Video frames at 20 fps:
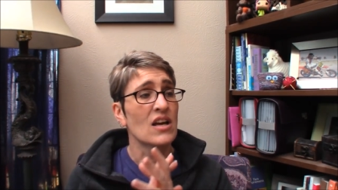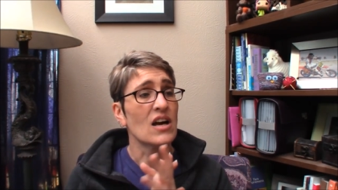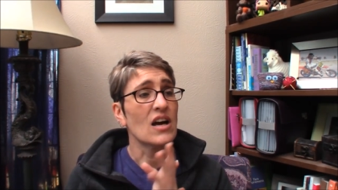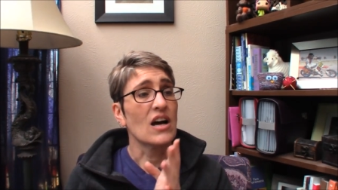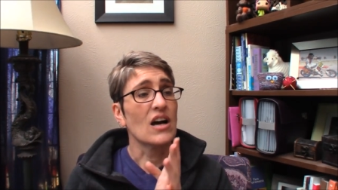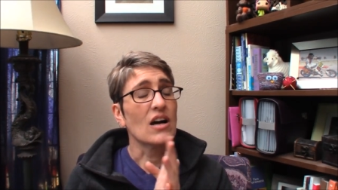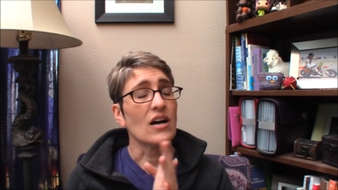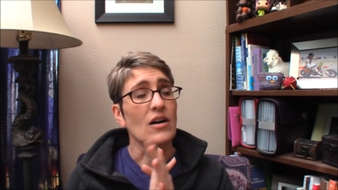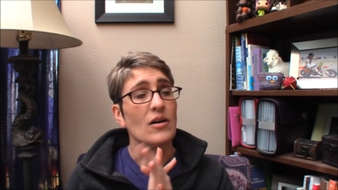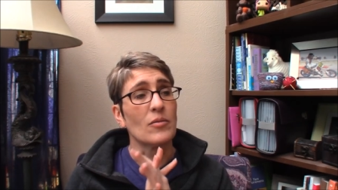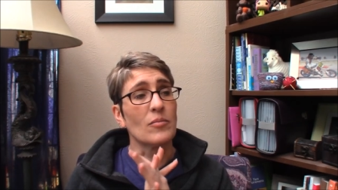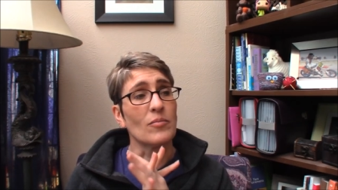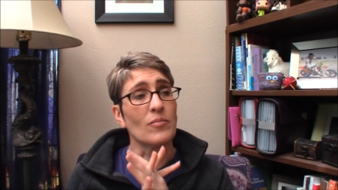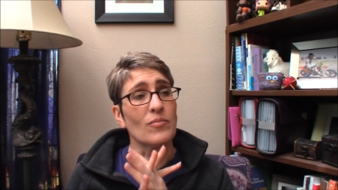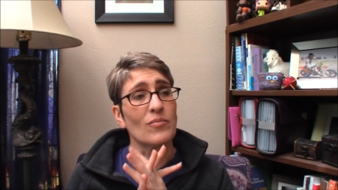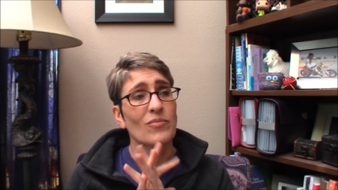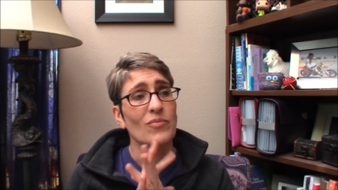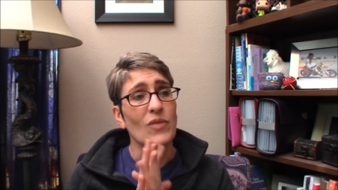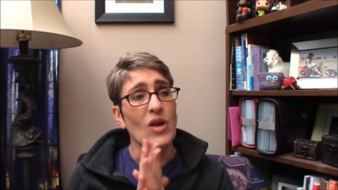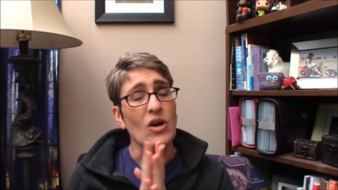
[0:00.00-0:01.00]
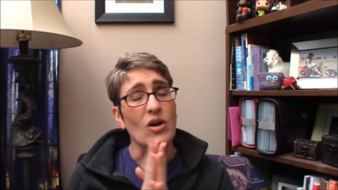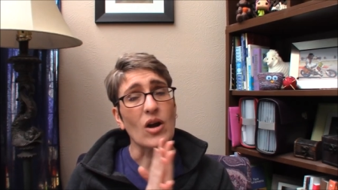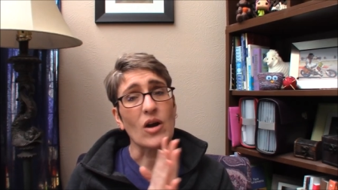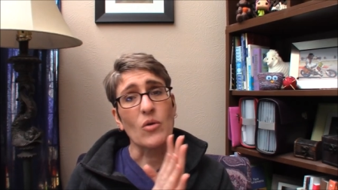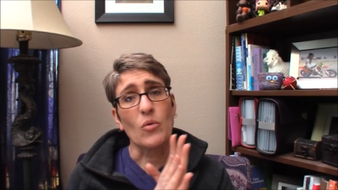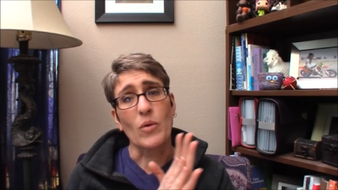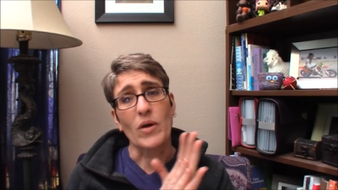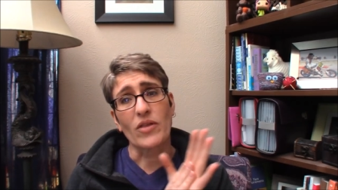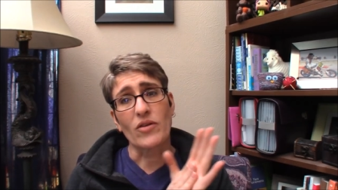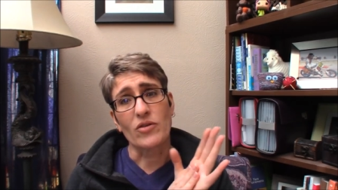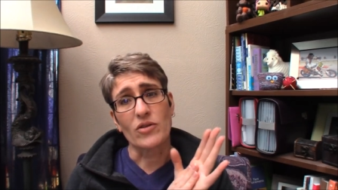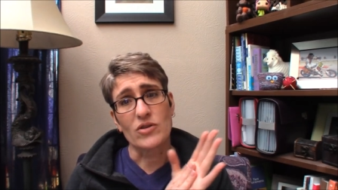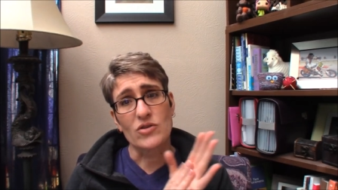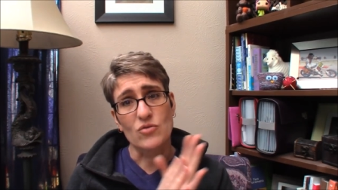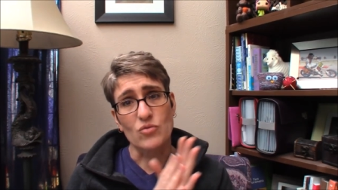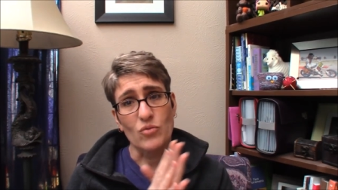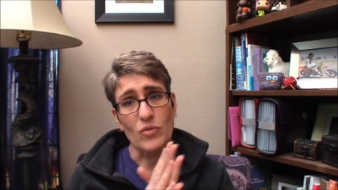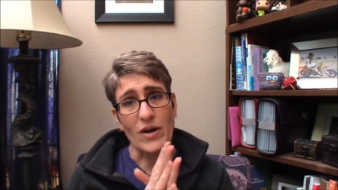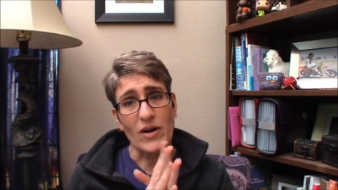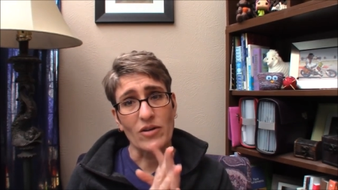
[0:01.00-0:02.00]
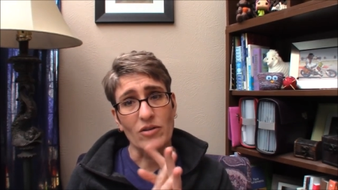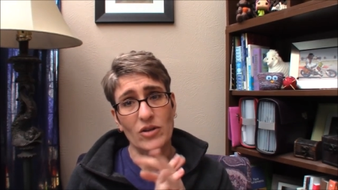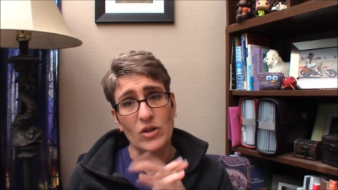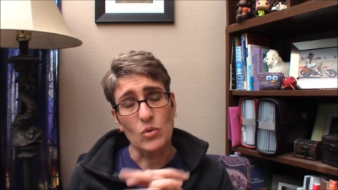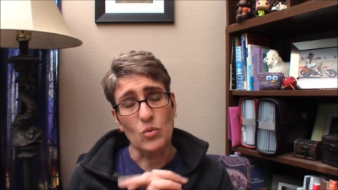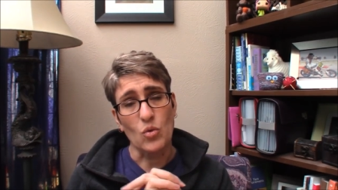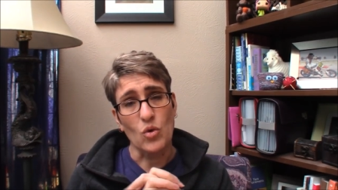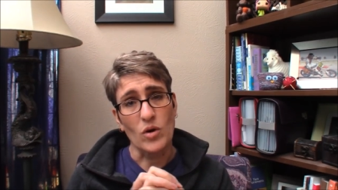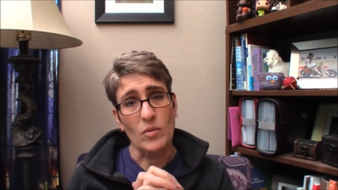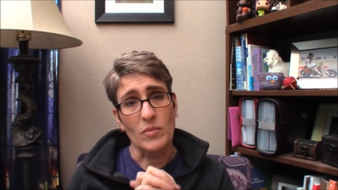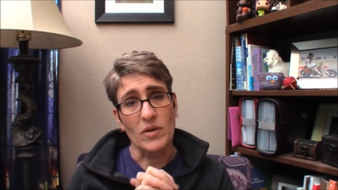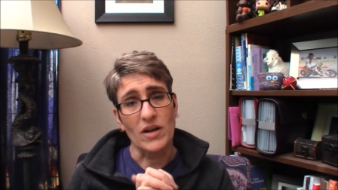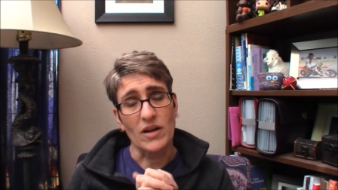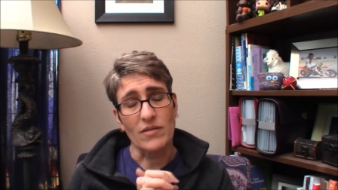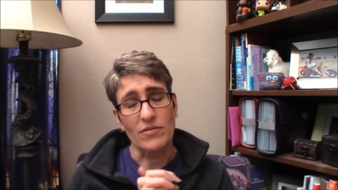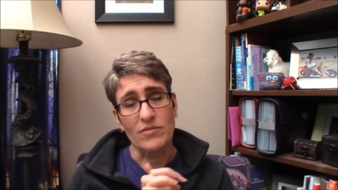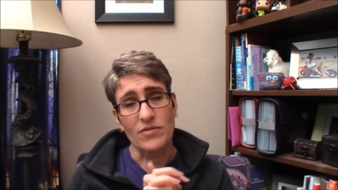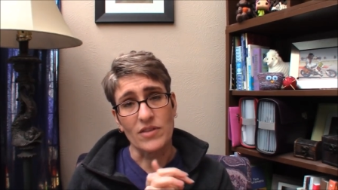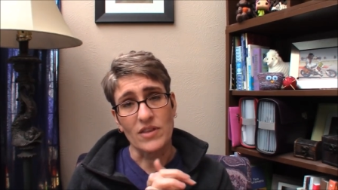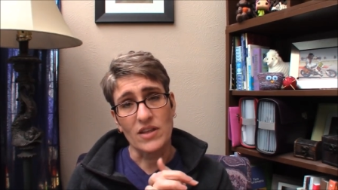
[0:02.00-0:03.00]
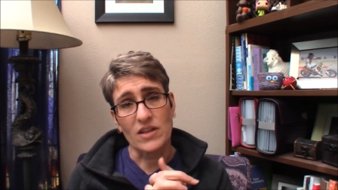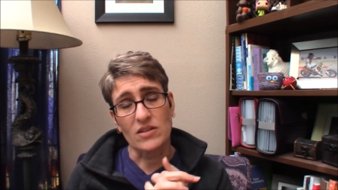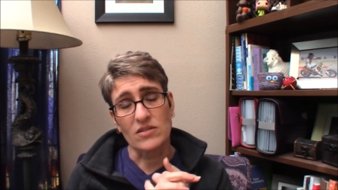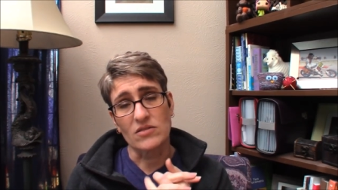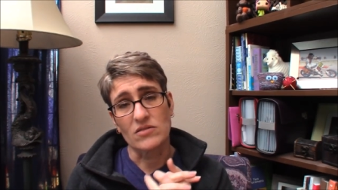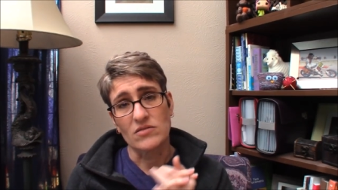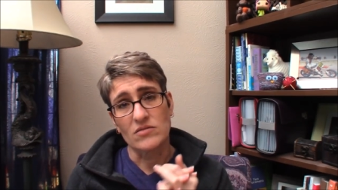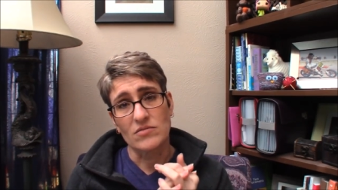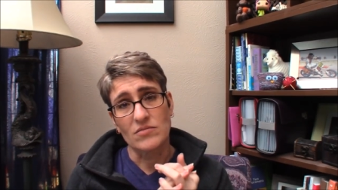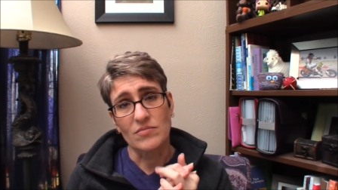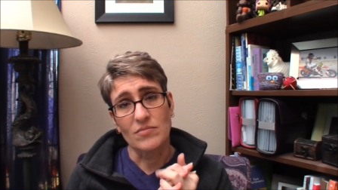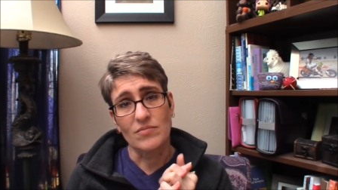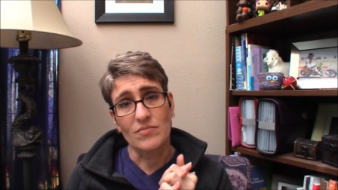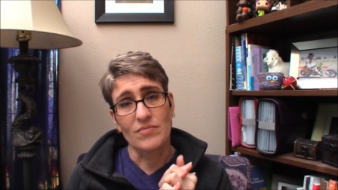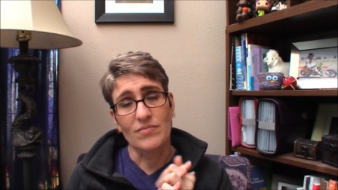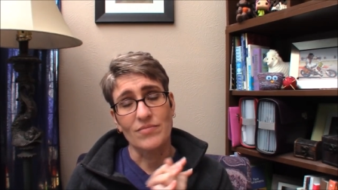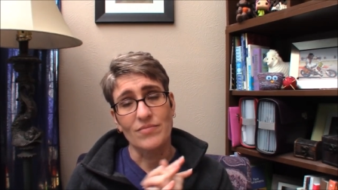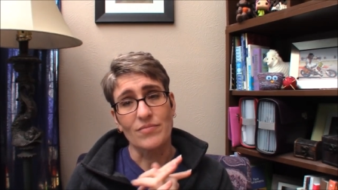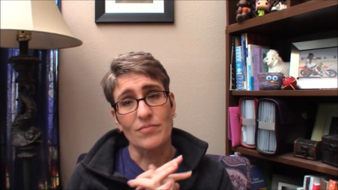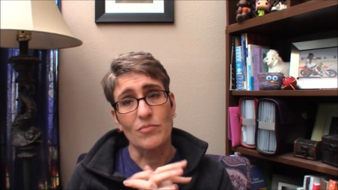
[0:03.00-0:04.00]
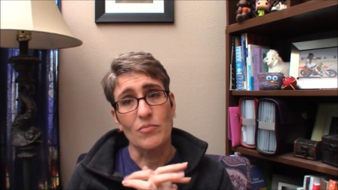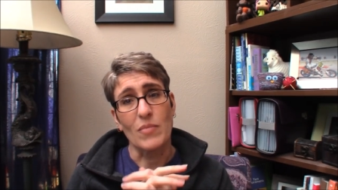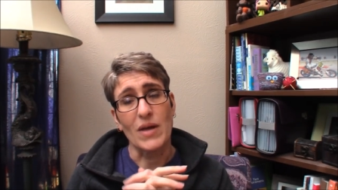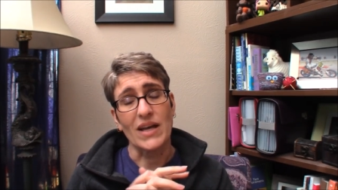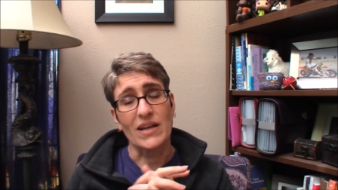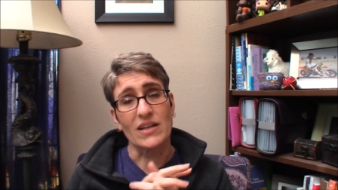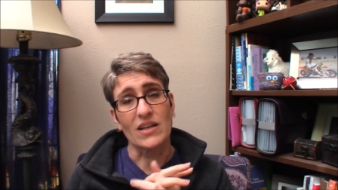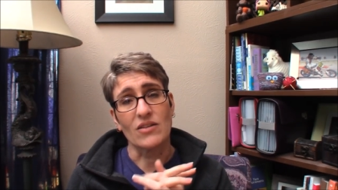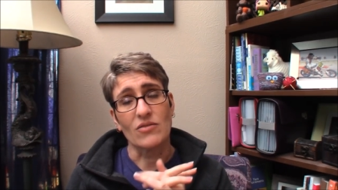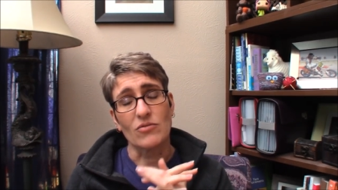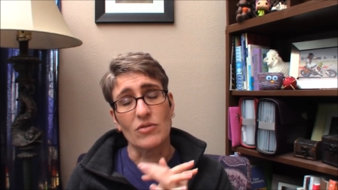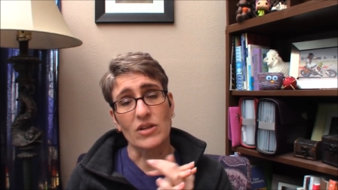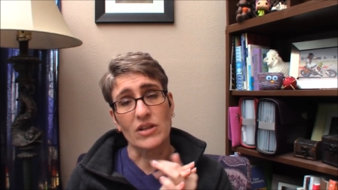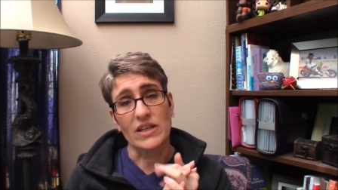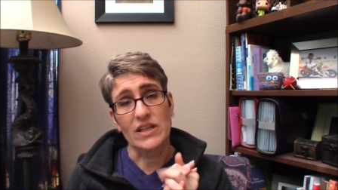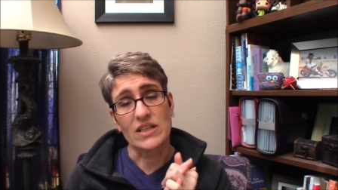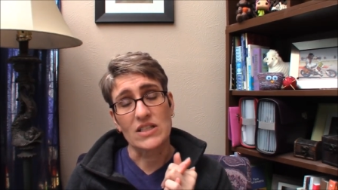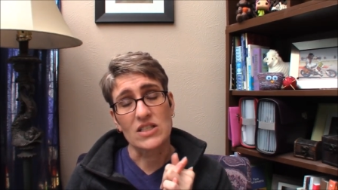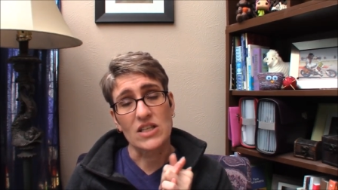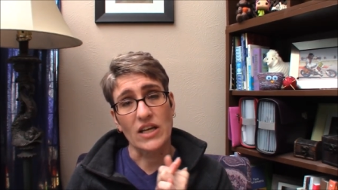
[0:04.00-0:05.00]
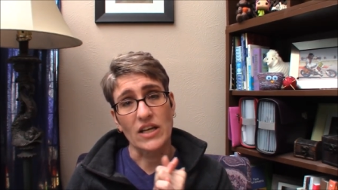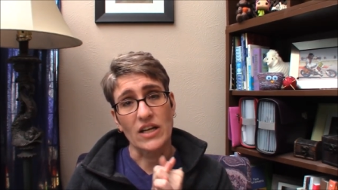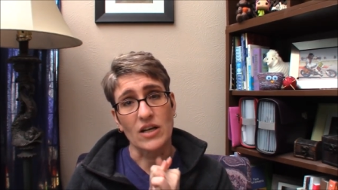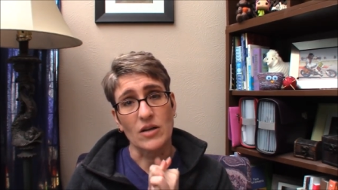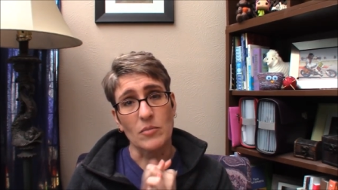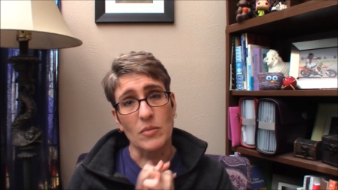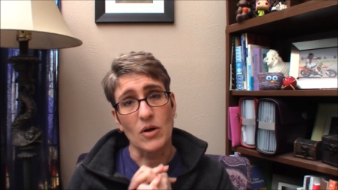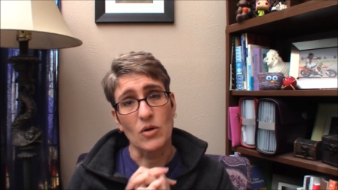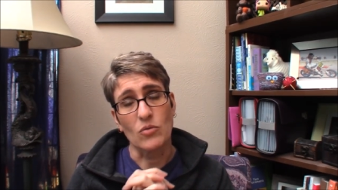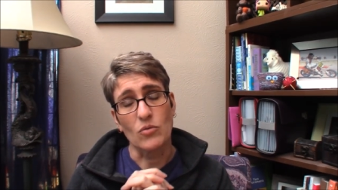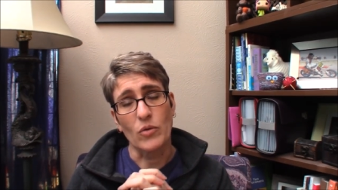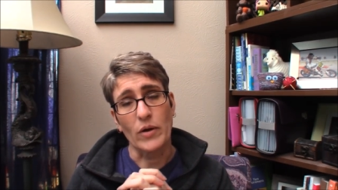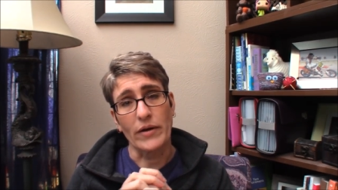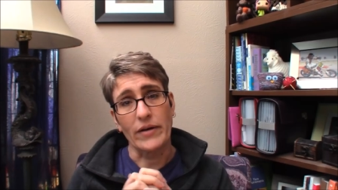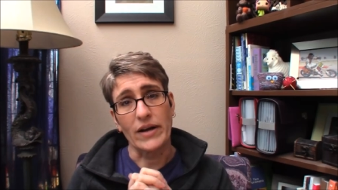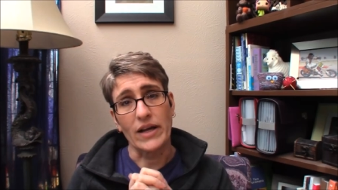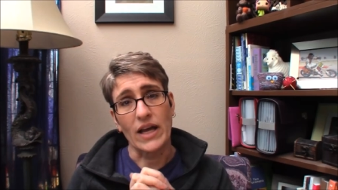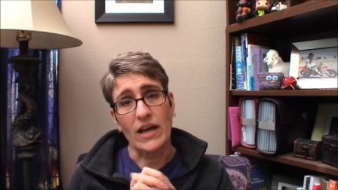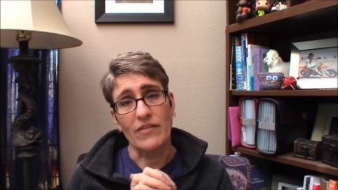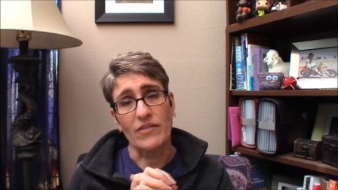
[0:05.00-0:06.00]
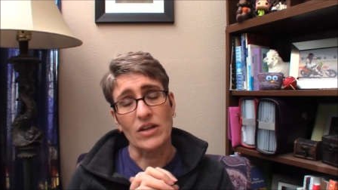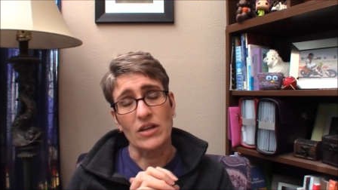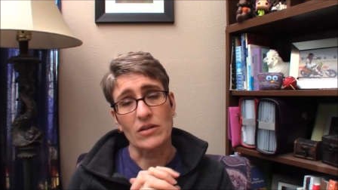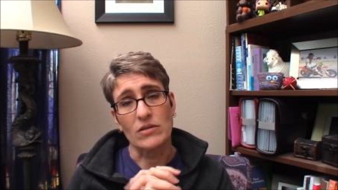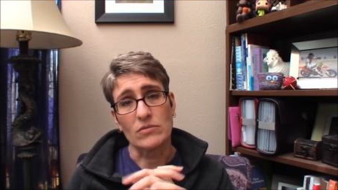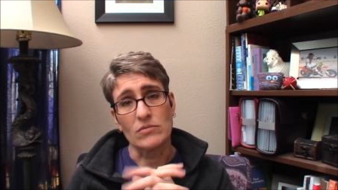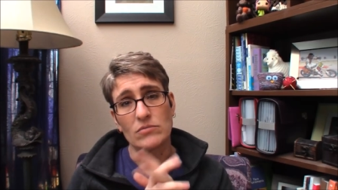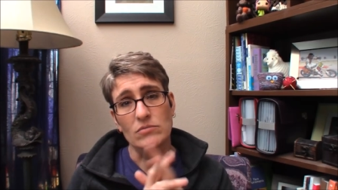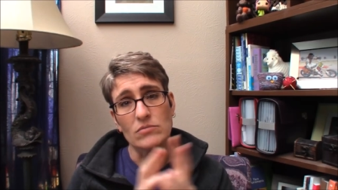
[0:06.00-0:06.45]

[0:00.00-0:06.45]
Our weather is rarely warm enough that men get really excited about wearing heavy,